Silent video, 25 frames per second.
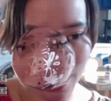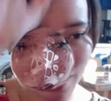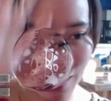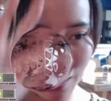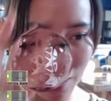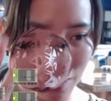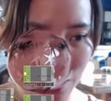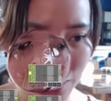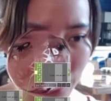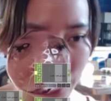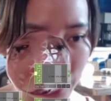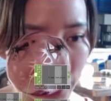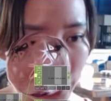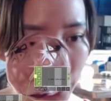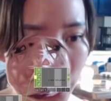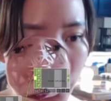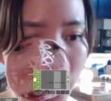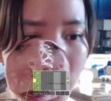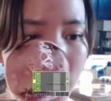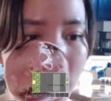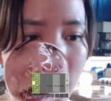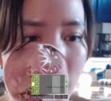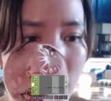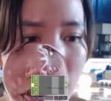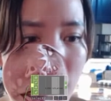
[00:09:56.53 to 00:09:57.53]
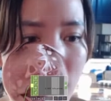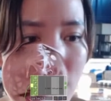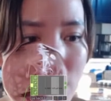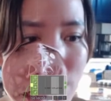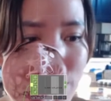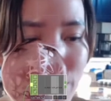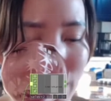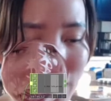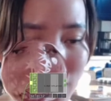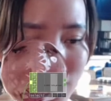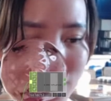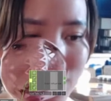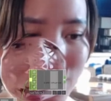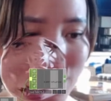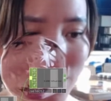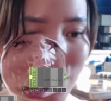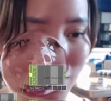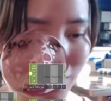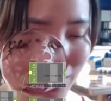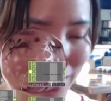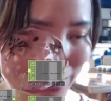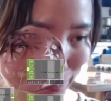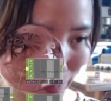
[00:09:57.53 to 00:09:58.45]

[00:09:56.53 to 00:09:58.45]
and low based on this